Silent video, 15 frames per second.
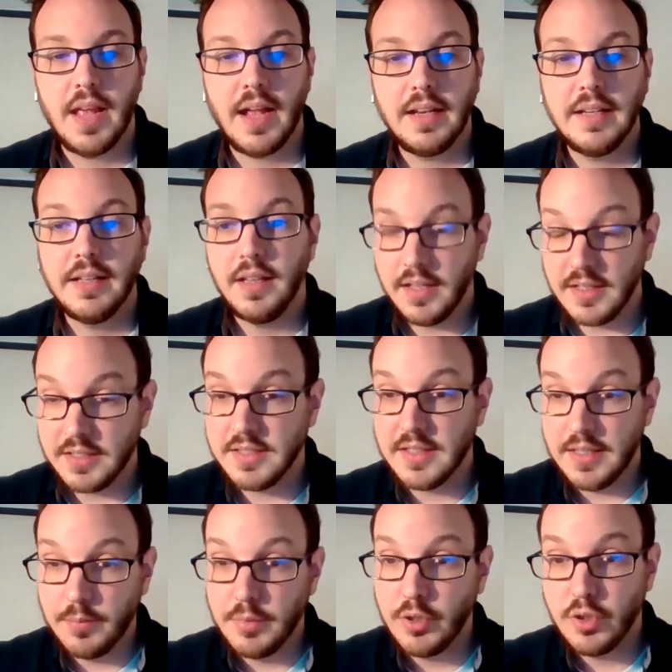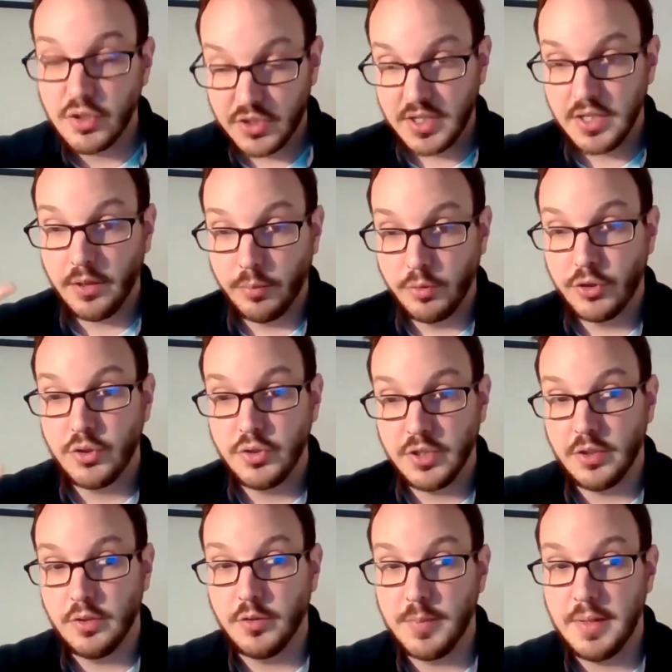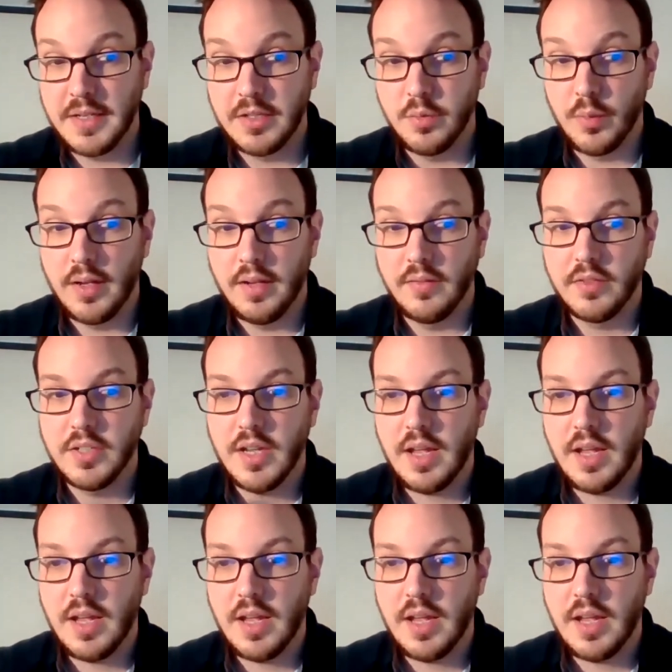And in light sleep, you're still producing those beta waves,